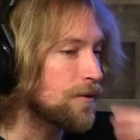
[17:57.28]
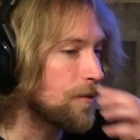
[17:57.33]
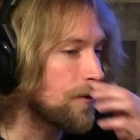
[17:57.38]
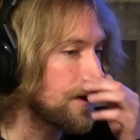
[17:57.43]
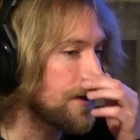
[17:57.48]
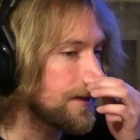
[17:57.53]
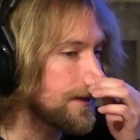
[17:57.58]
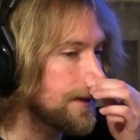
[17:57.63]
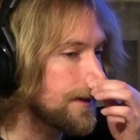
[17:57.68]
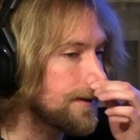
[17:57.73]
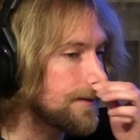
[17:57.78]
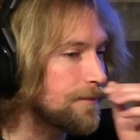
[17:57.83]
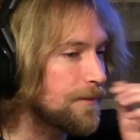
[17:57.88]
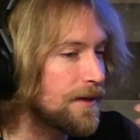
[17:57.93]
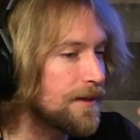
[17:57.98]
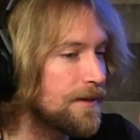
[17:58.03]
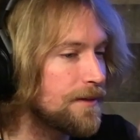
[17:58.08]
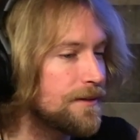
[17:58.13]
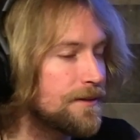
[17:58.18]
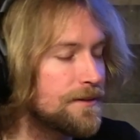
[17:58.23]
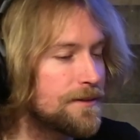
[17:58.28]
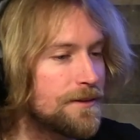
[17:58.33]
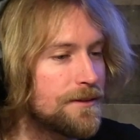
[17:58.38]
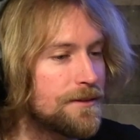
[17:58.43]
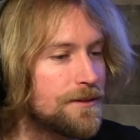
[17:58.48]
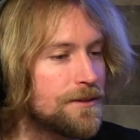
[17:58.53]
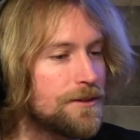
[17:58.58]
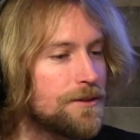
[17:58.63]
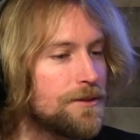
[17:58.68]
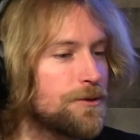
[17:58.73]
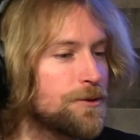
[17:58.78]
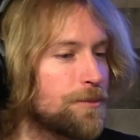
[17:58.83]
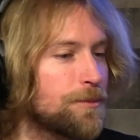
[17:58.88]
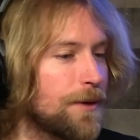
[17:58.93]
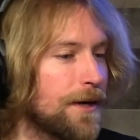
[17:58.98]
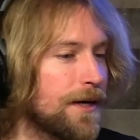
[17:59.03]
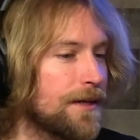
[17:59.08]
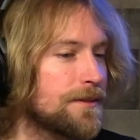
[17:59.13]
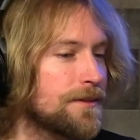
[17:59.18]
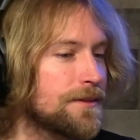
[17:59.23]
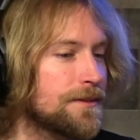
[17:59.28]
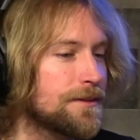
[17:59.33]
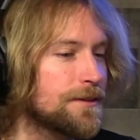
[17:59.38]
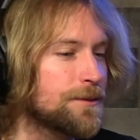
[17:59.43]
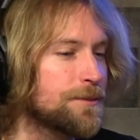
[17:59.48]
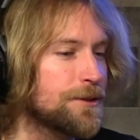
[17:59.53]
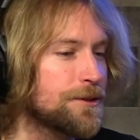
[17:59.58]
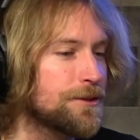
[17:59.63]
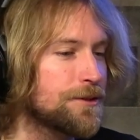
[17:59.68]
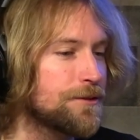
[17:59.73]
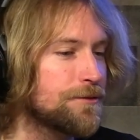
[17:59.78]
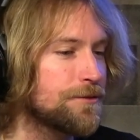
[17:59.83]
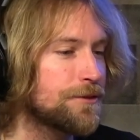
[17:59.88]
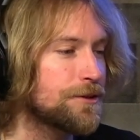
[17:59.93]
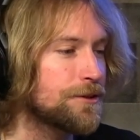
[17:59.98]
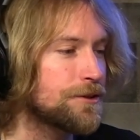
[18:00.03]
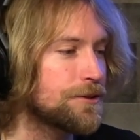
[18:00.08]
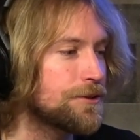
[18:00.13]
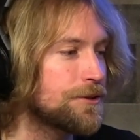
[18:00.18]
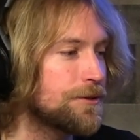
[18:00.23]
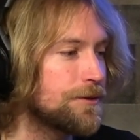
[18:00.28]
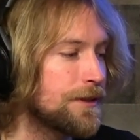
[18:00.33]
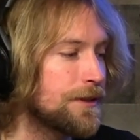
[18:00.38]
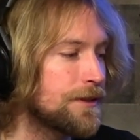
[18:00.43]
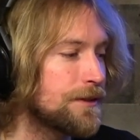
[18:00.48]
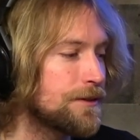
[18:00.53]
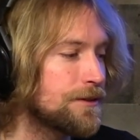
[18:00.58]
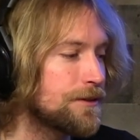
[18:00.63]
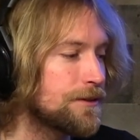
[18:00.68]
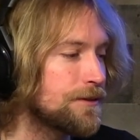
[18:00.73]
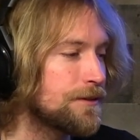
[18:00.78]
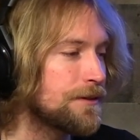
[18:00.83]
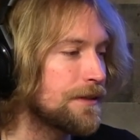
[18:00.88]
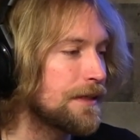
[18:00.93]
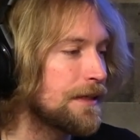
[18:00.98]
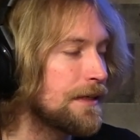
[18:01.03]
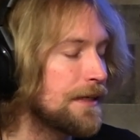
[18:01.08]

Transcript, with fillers: quieting the mind is, is a huge practice, especially for just tuning into.